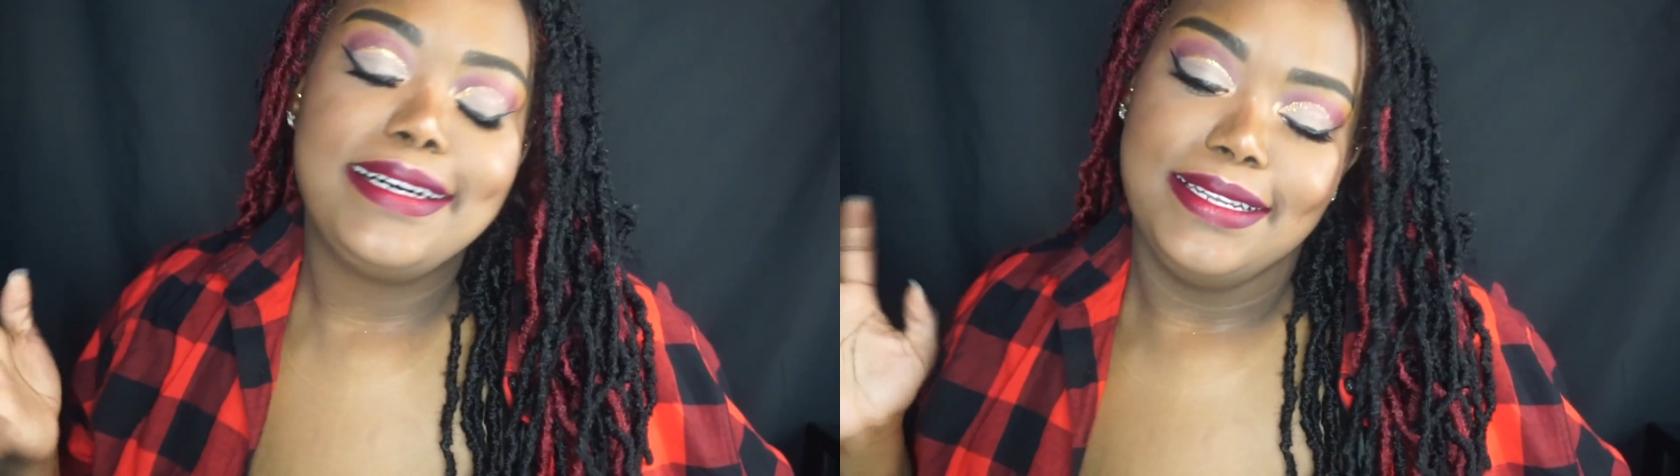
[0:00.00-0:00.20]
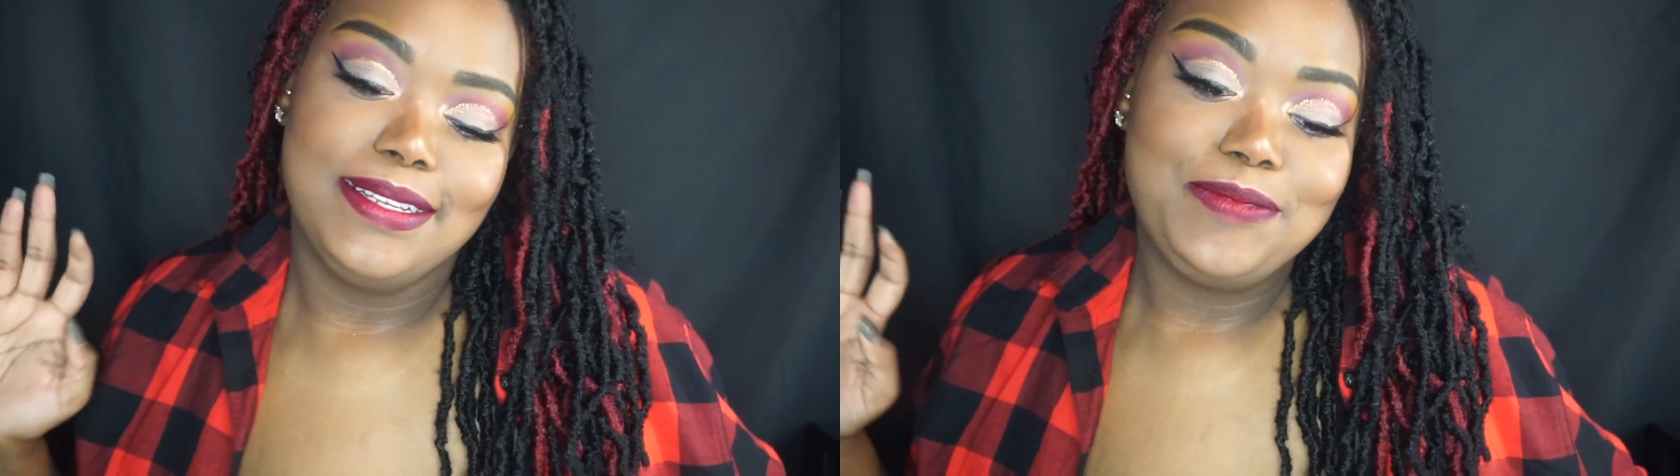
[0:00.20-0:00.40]

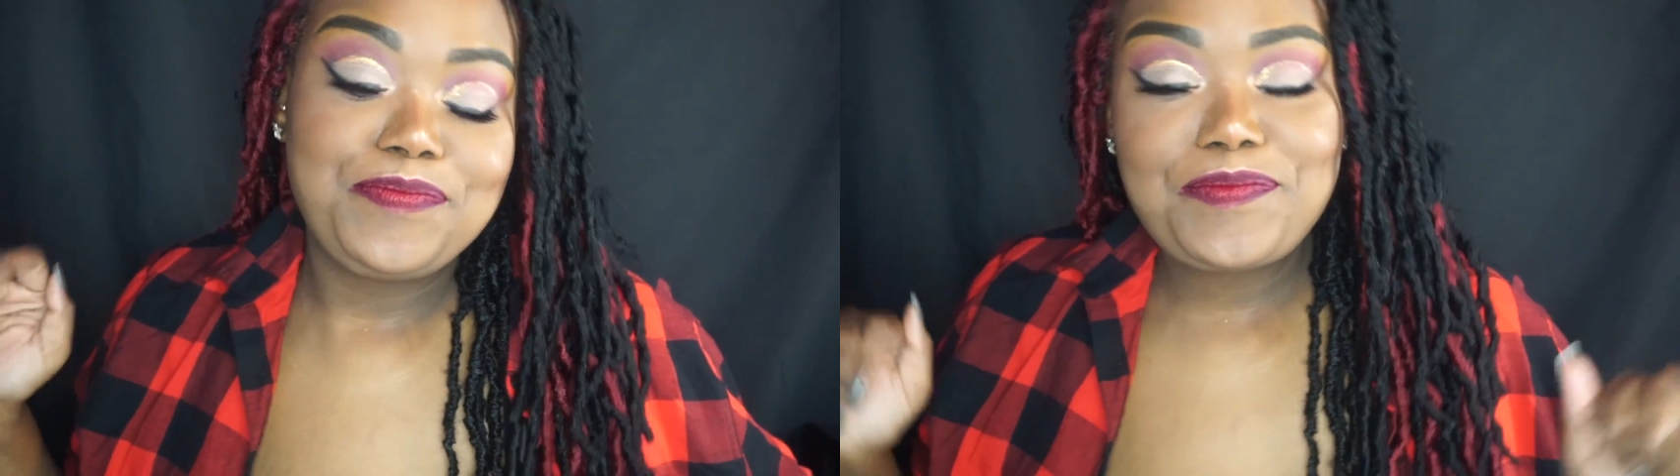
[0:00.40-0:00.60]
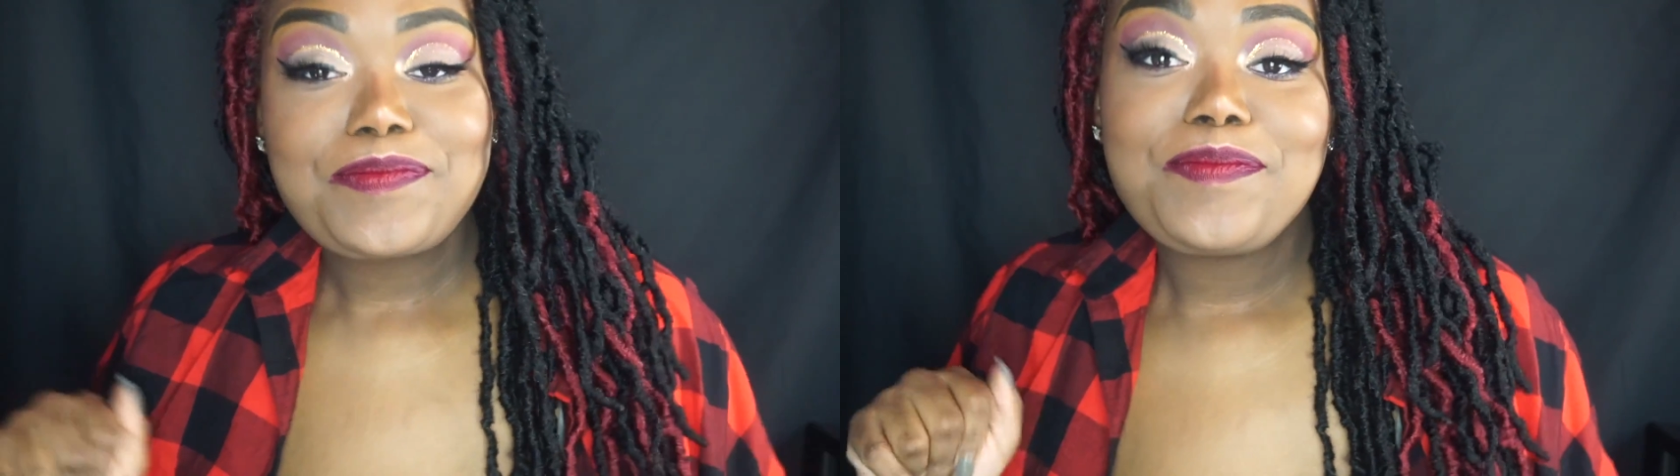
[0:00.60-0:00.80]
I don't know.
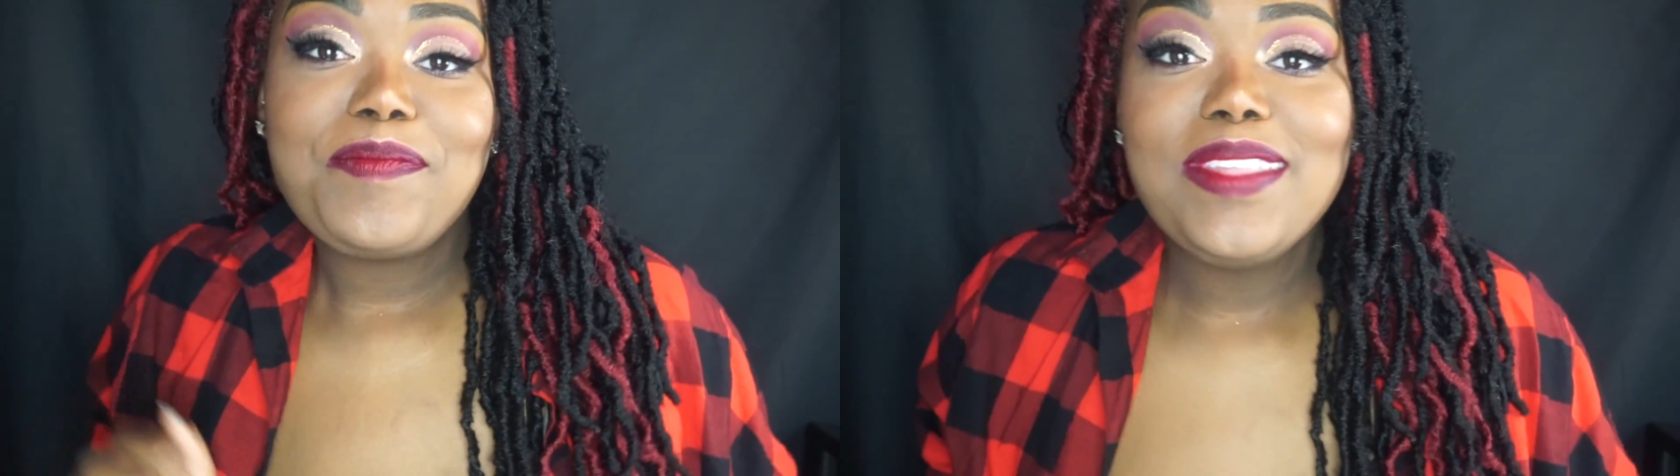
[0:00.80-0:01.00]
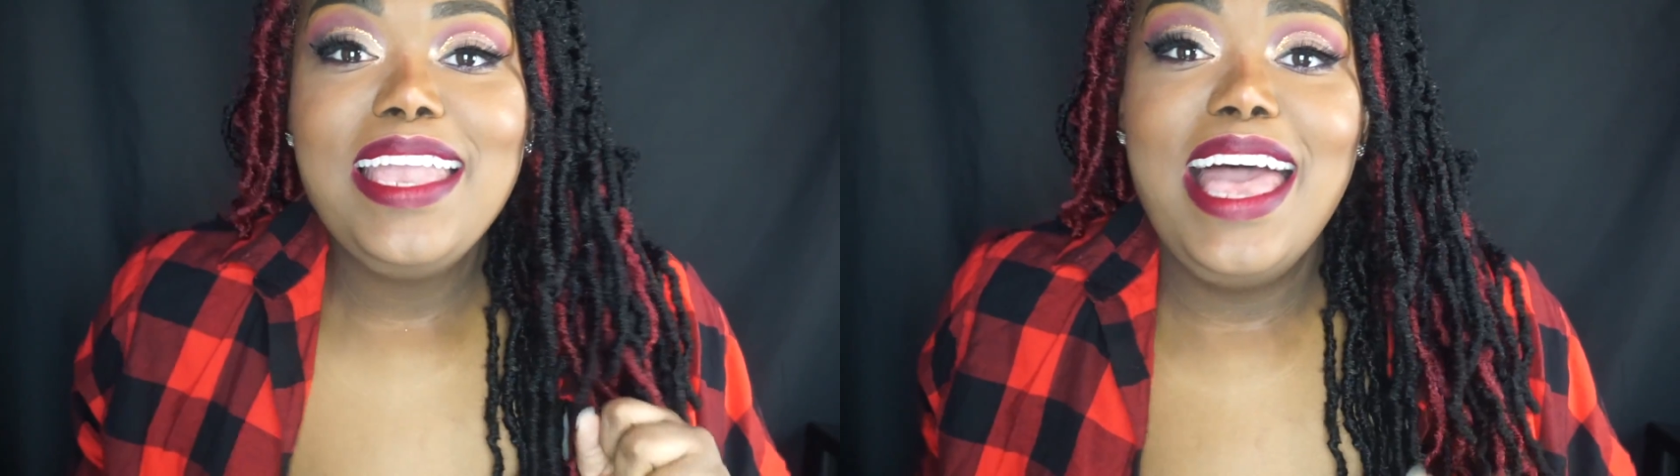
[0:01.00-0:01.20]

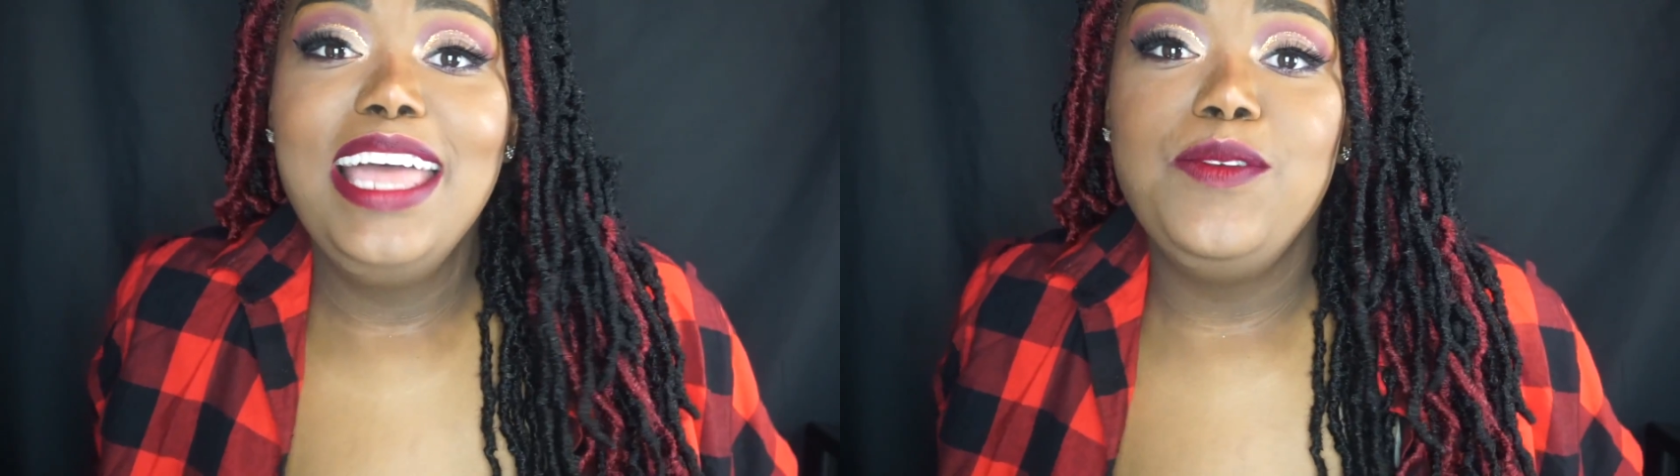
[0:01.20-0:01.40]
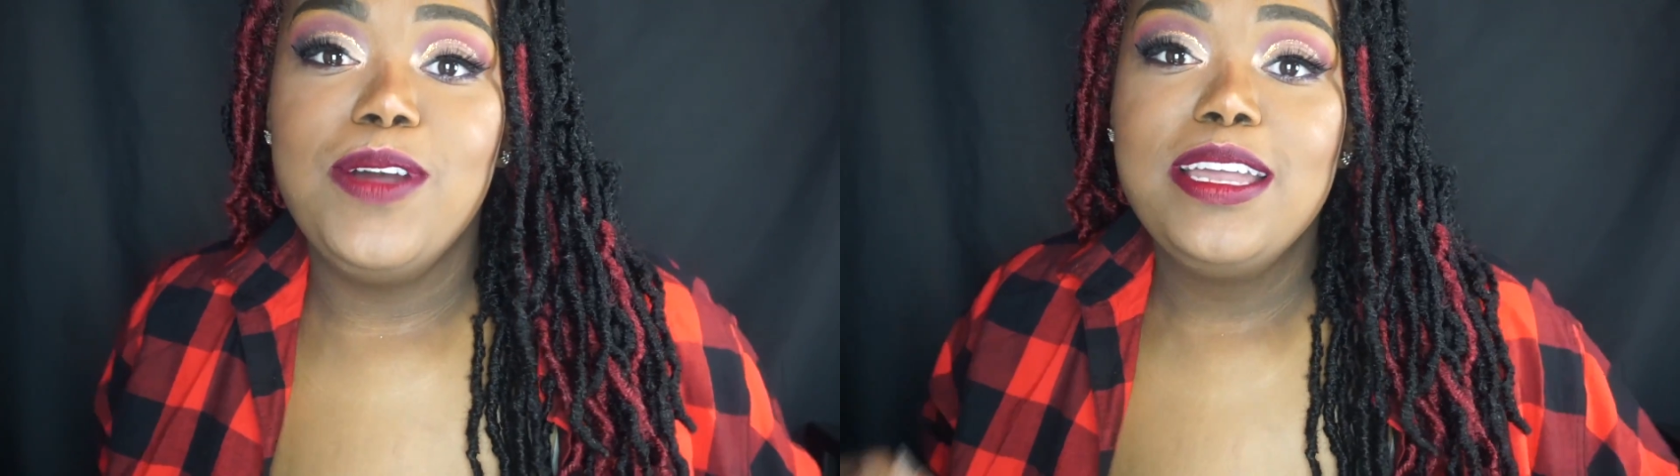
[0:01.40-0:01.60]

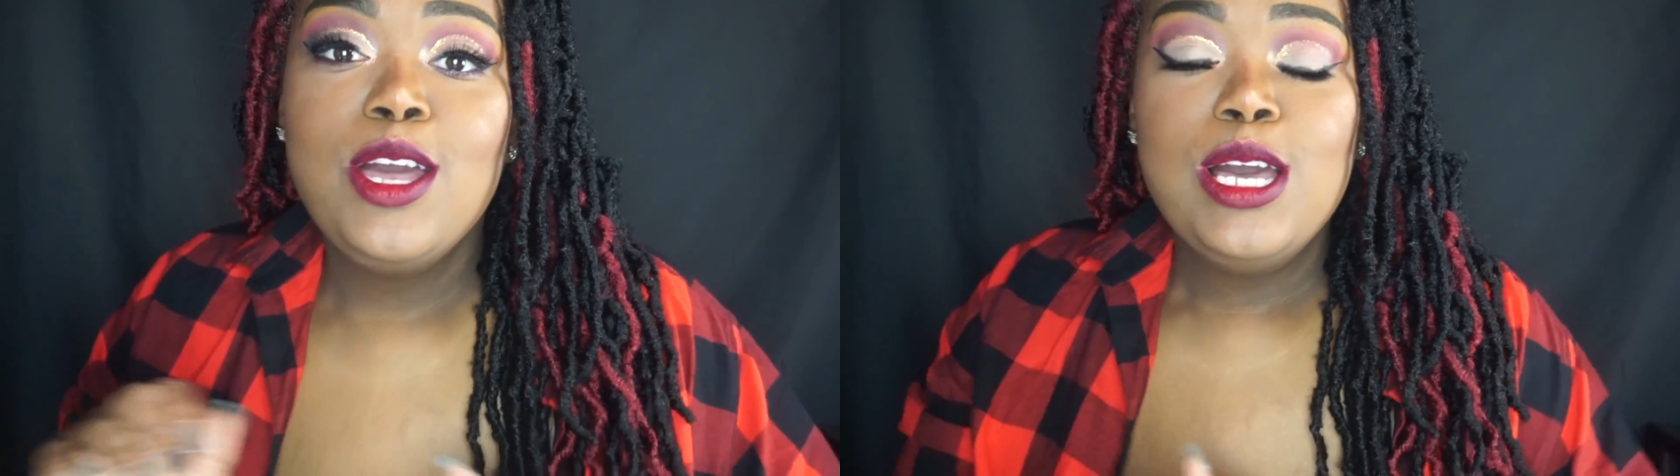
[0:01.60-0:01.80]
Anyway,